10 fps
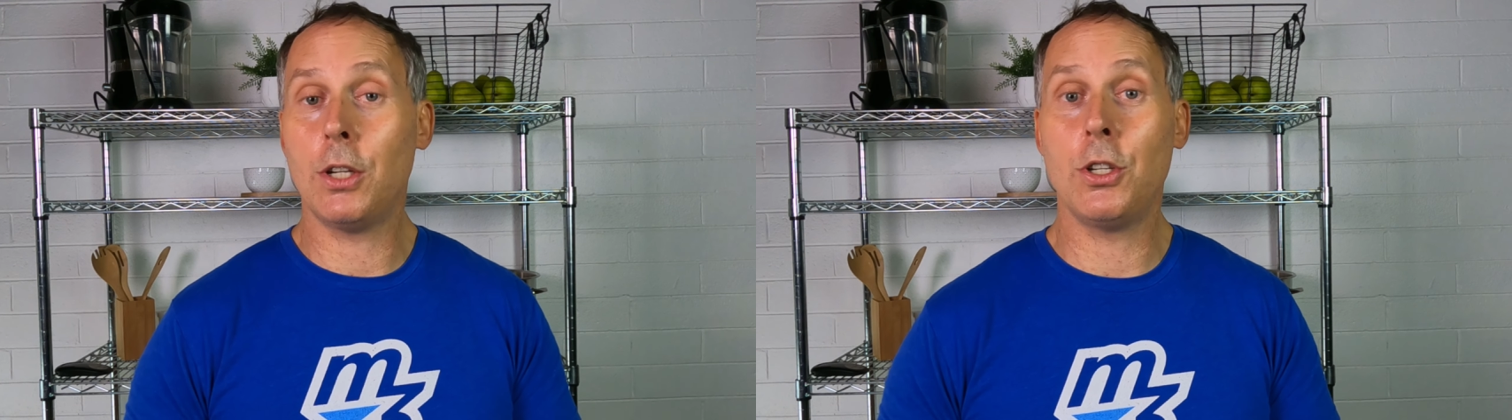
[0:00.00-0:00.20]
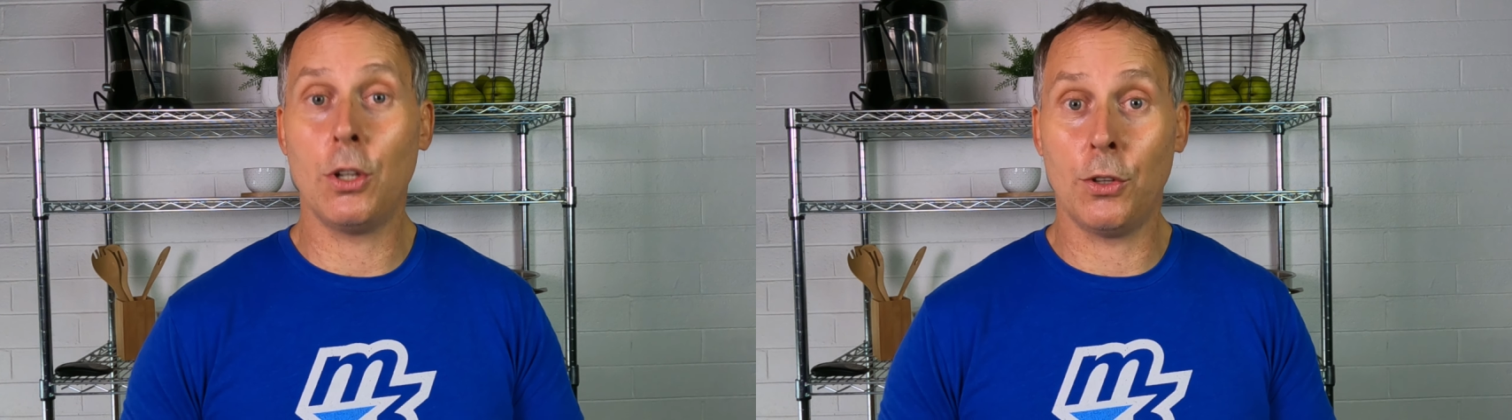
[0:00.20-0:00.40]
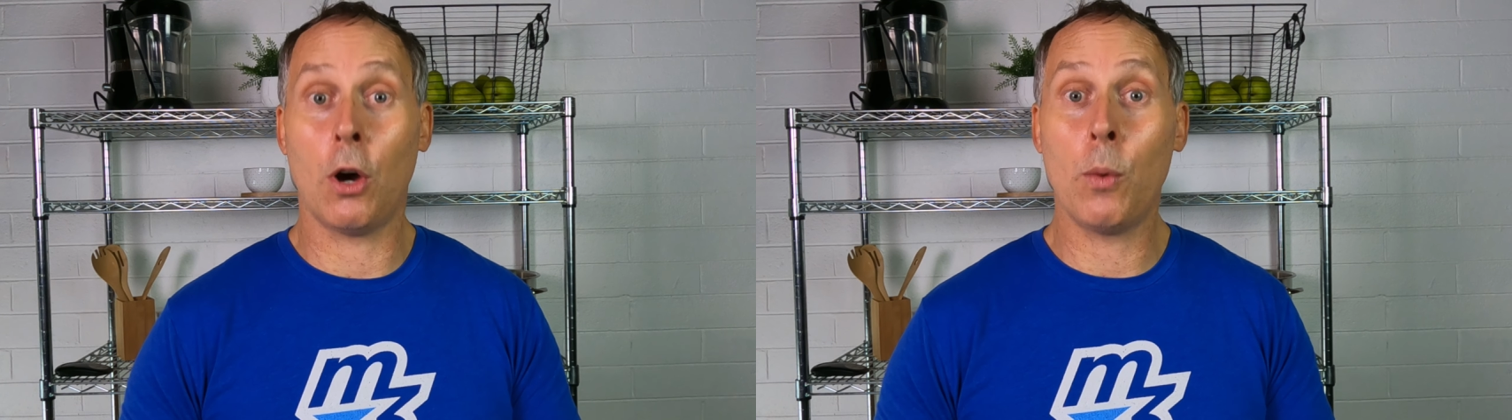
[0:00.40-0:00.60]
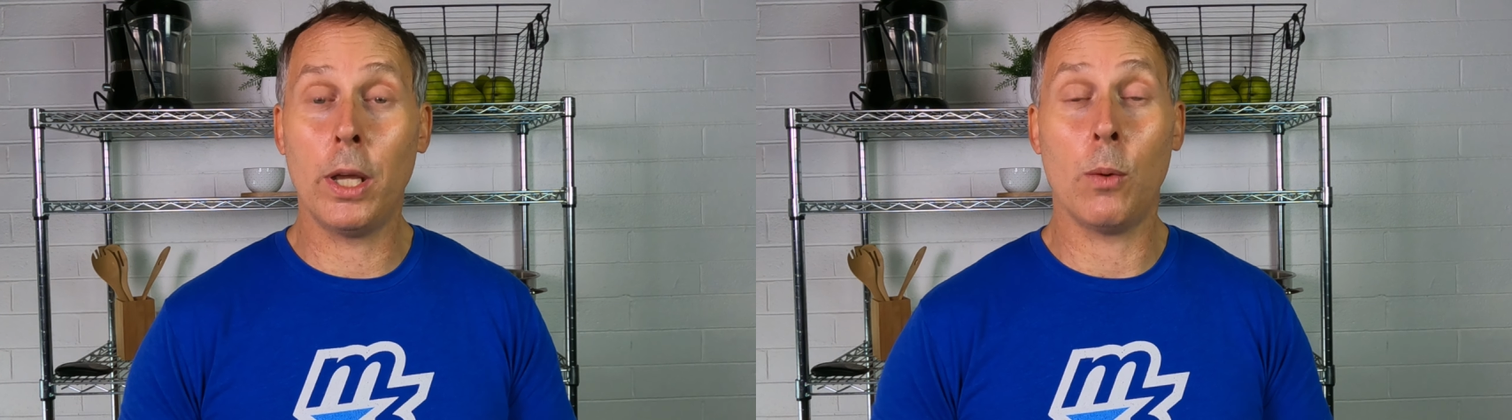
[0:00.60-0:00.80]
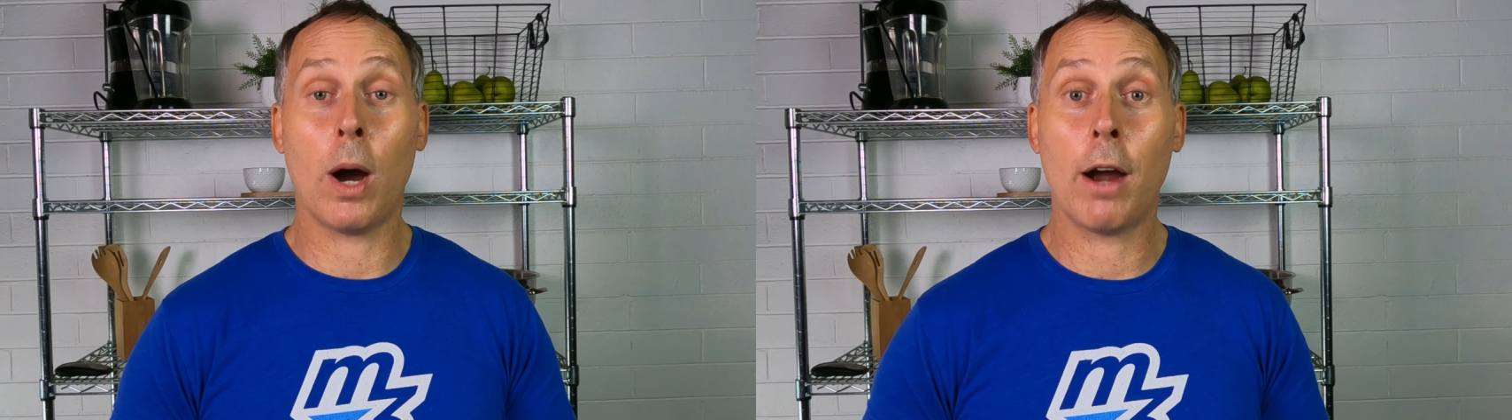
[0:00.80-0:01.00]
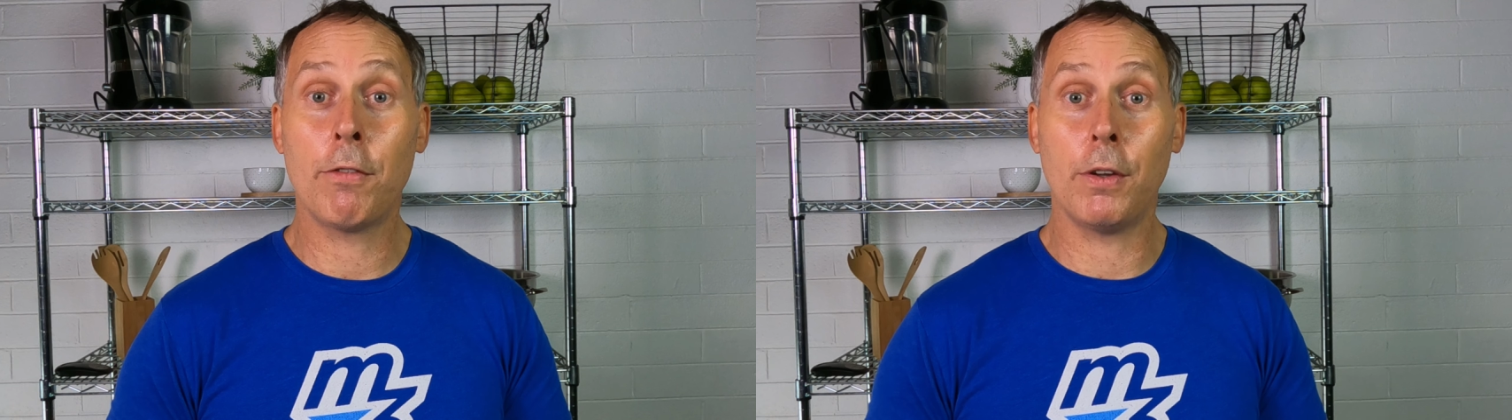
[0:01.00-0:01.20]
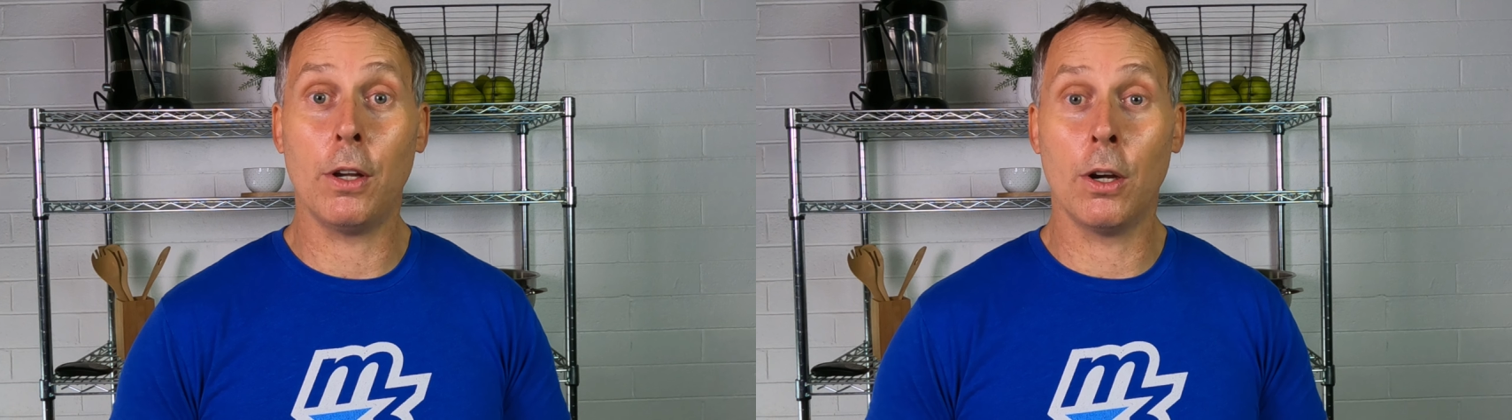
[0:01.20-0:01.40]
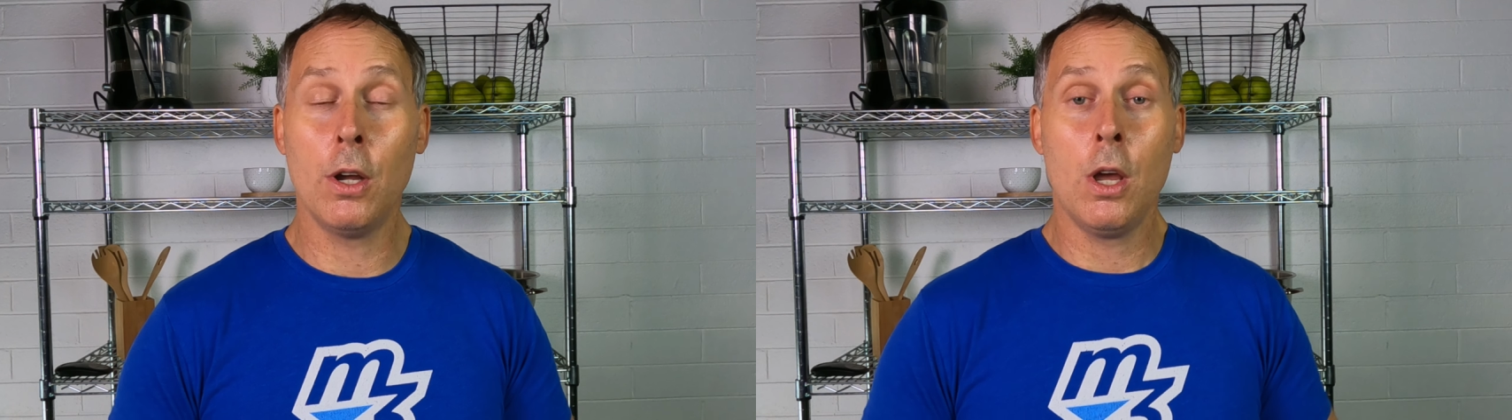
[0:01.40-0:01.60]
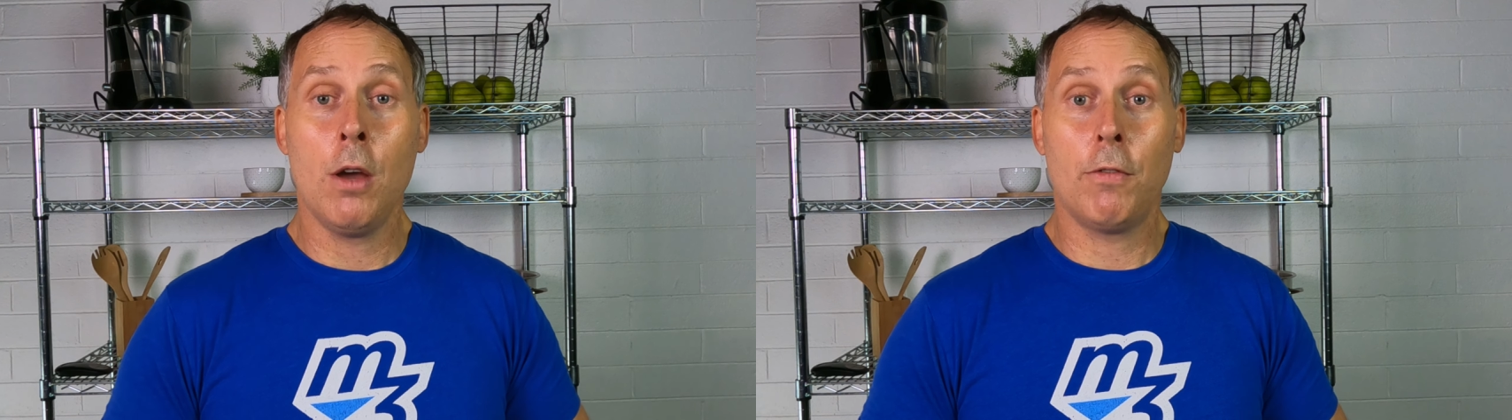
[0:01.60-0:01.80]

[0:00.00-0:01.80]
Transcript: things, you'll know where you are for your,